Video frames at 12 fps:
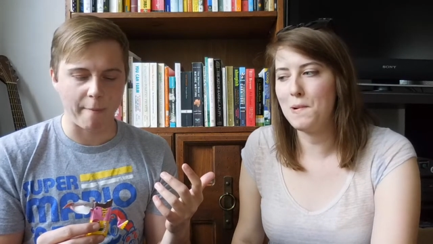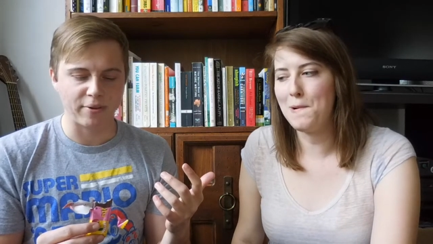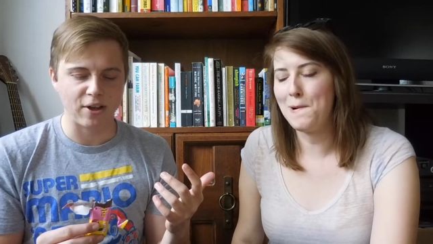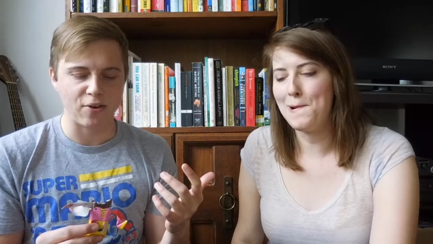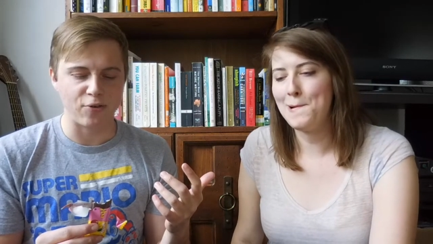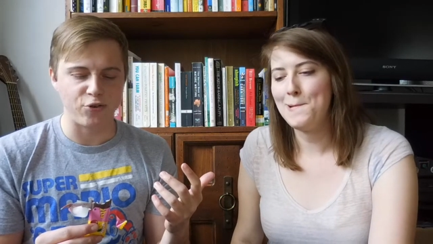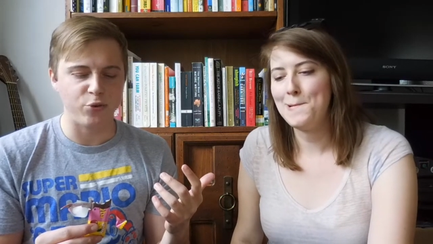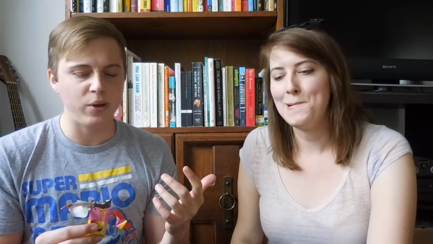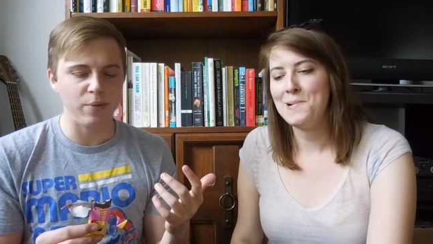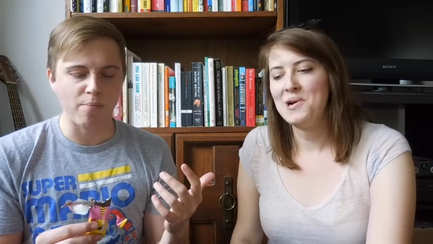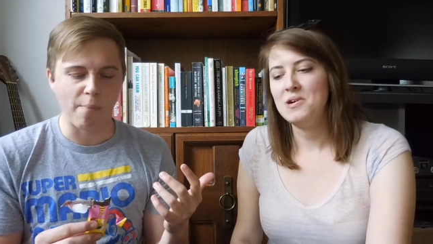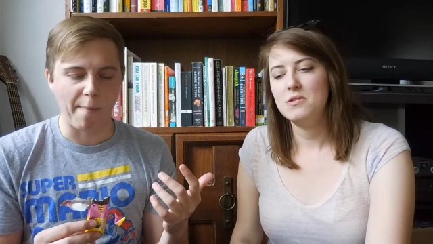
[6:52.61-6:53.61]
Speaker 1: kind of
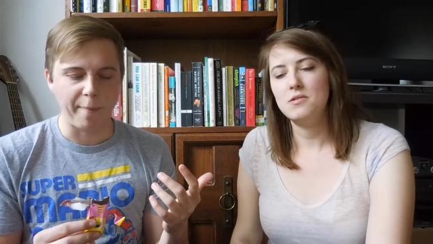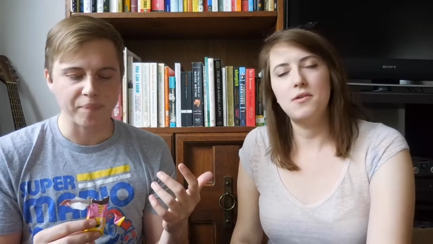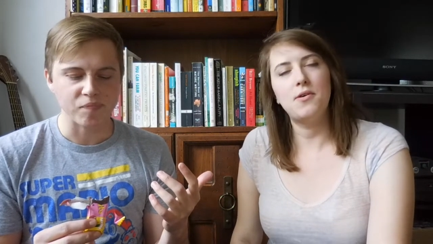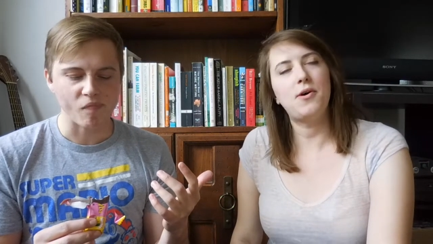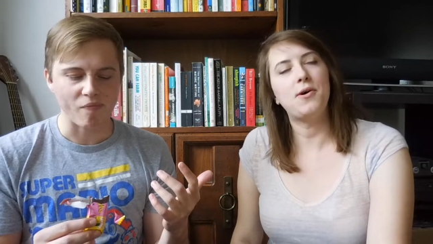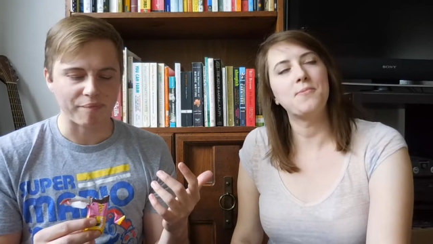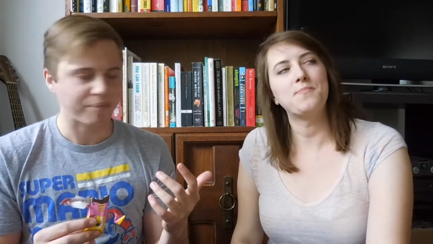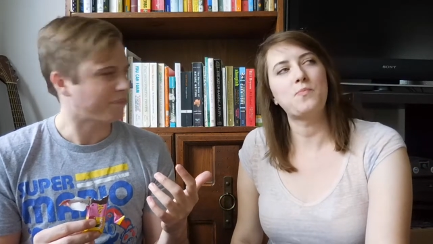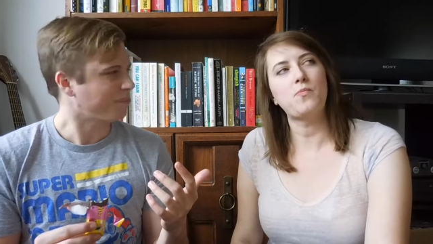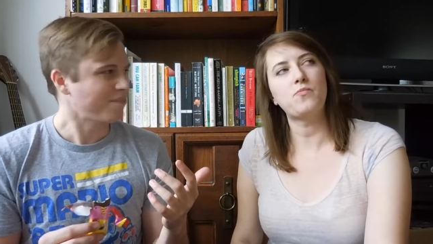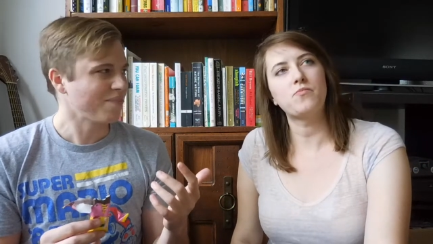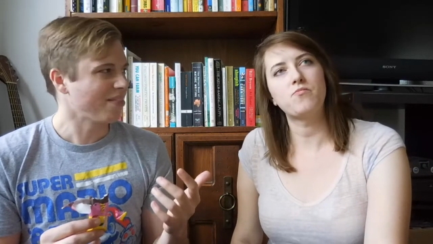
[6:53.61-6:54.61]
chewy. Oh.
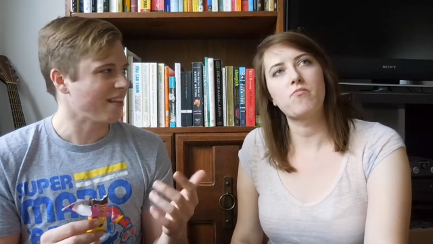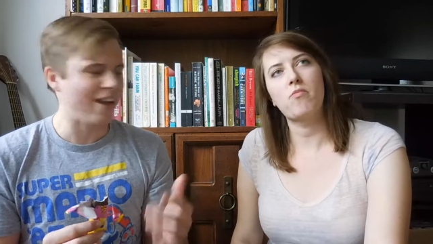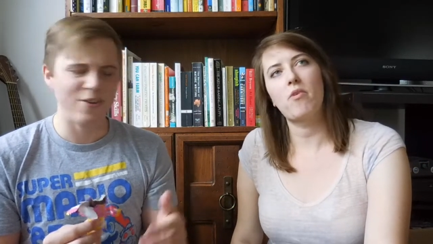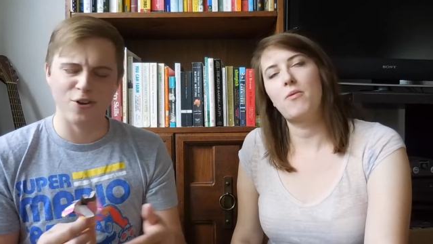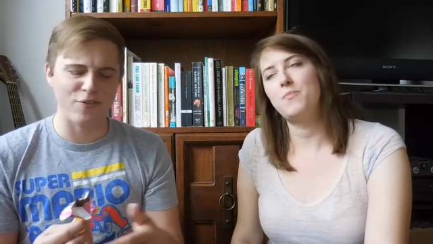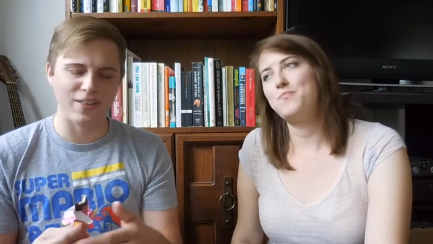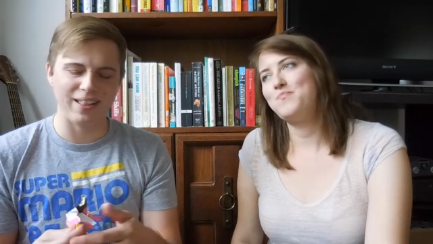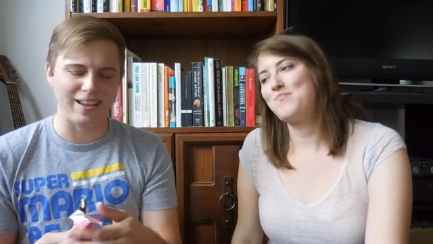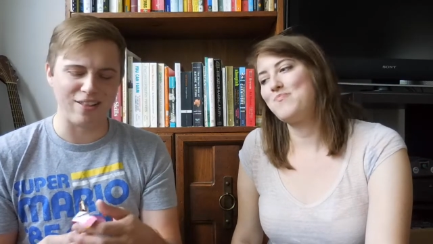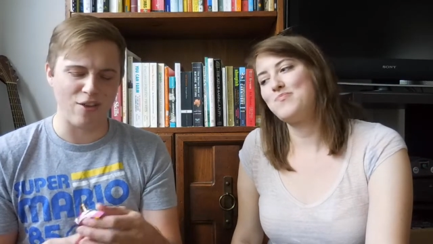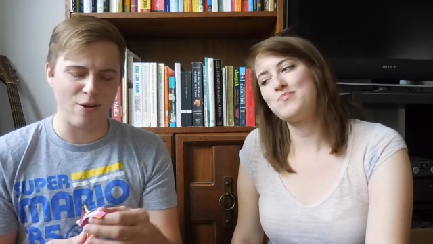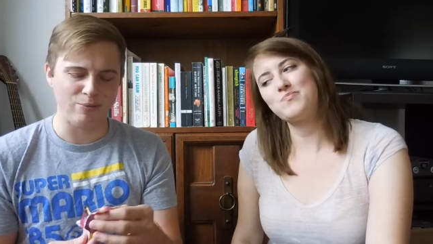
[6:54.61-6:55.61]
I don't know if I
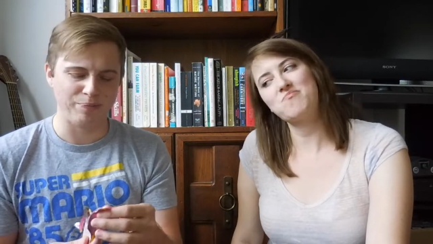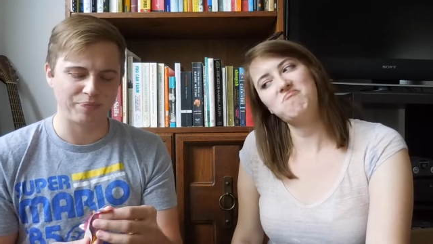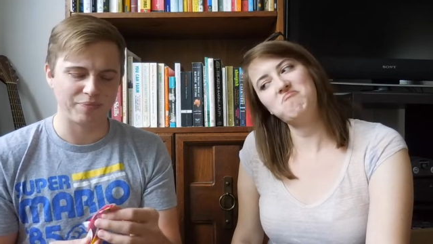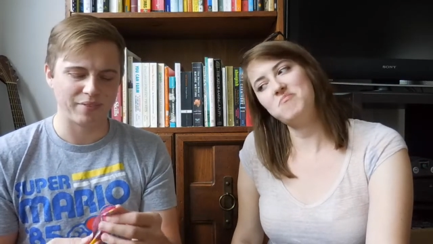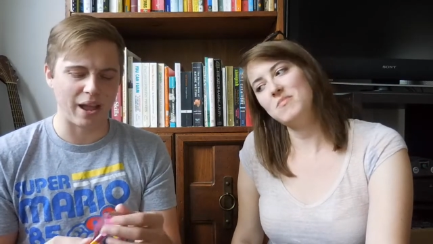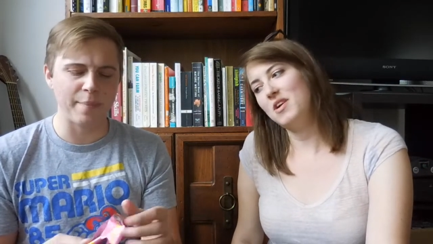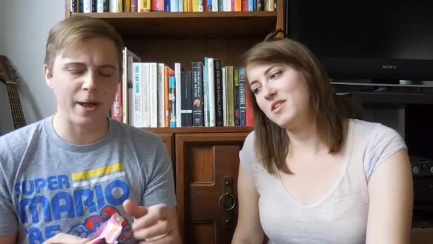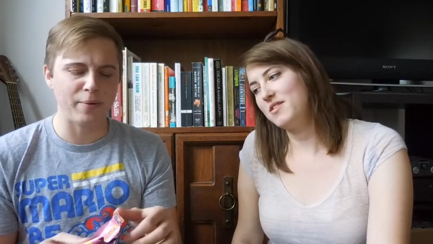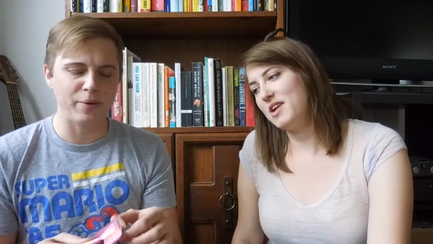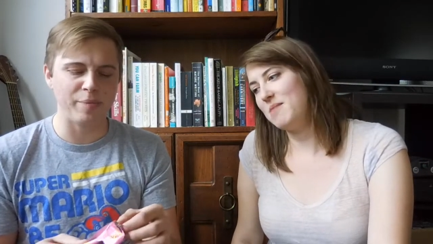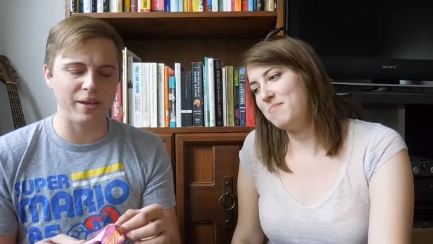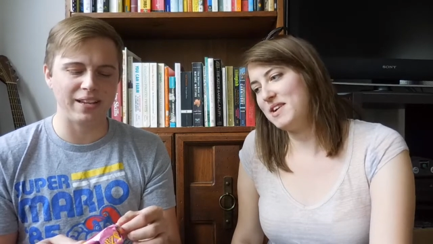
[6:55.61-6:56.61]
like it though. I'm
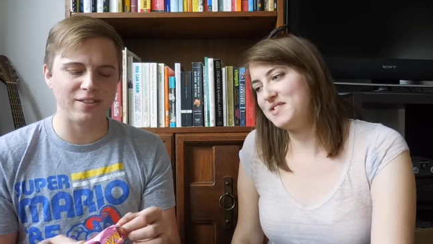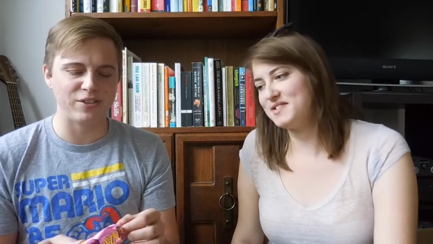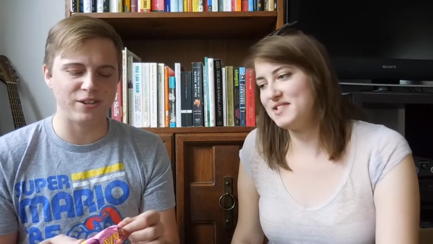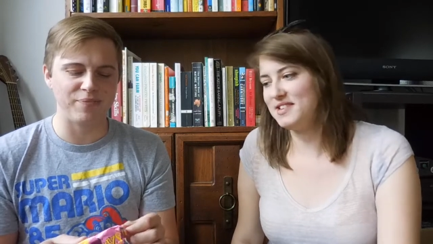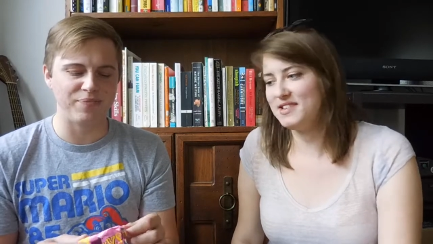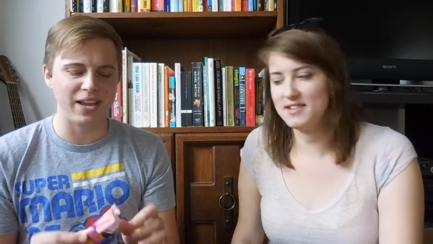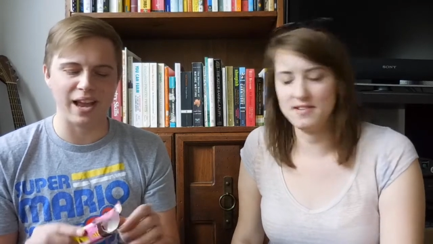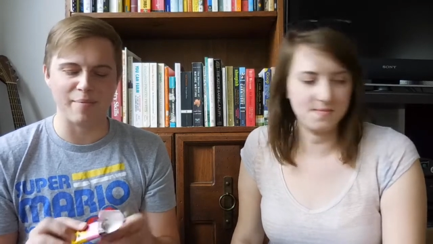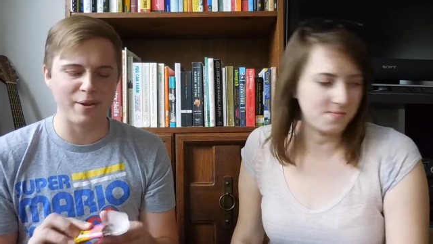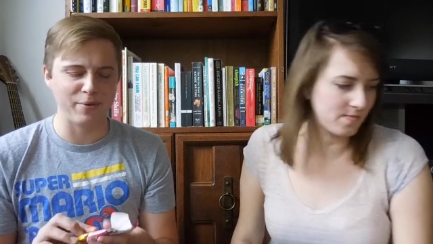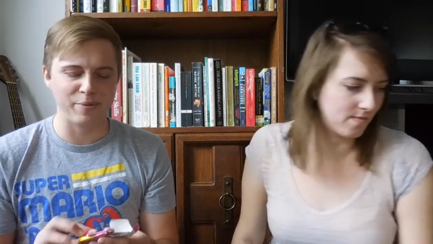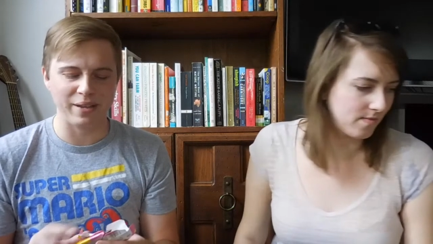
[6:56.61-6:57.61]
not real not big into scene. yeah.
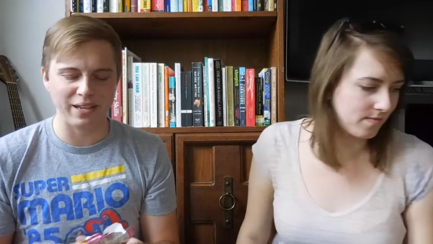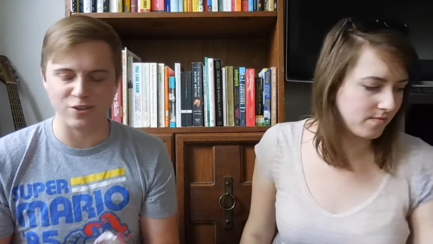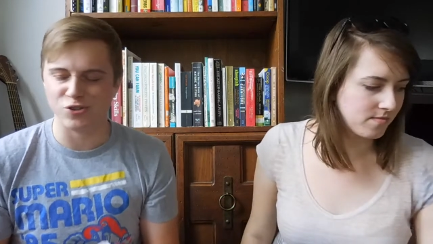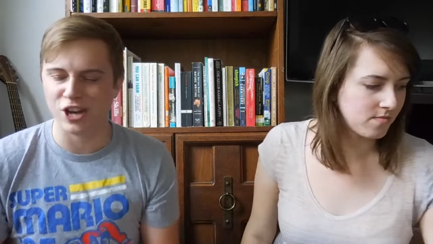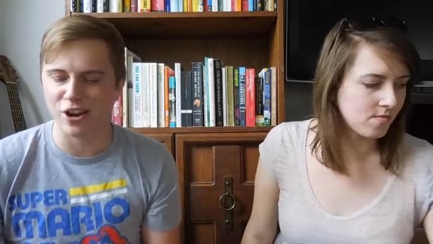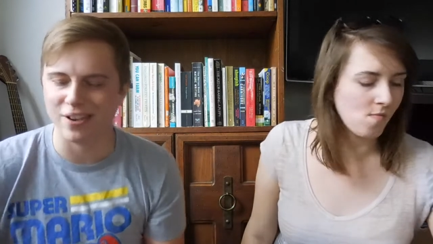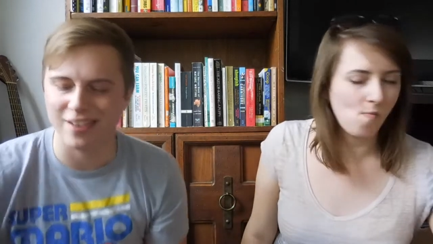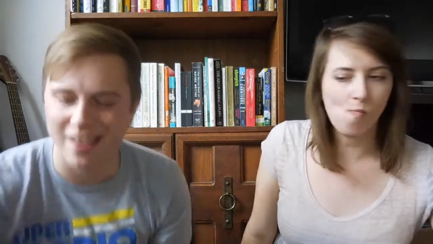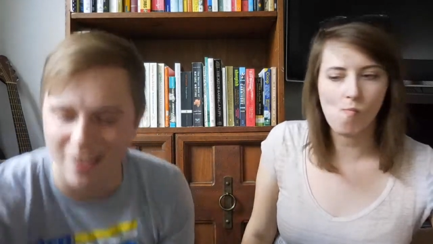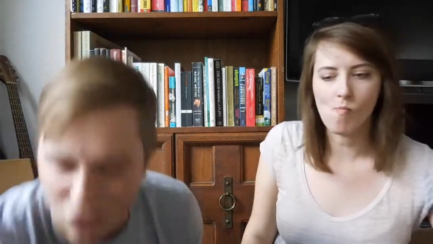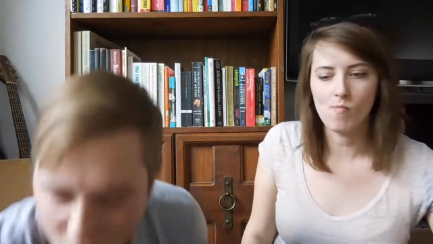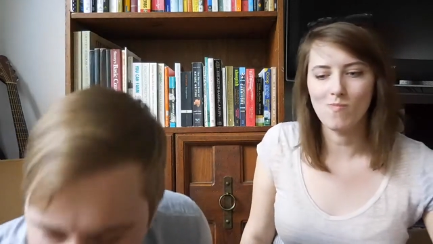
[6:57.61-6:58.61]
I'm not real big into cherry
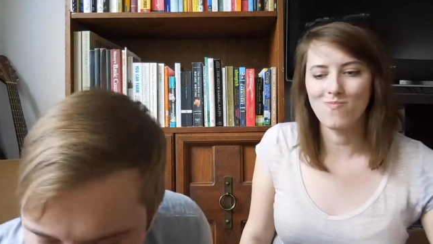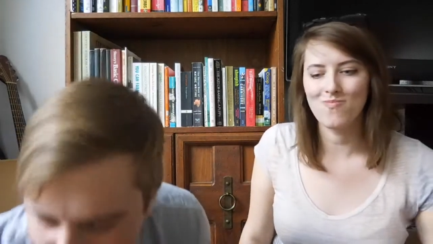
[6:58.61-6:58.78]
taste.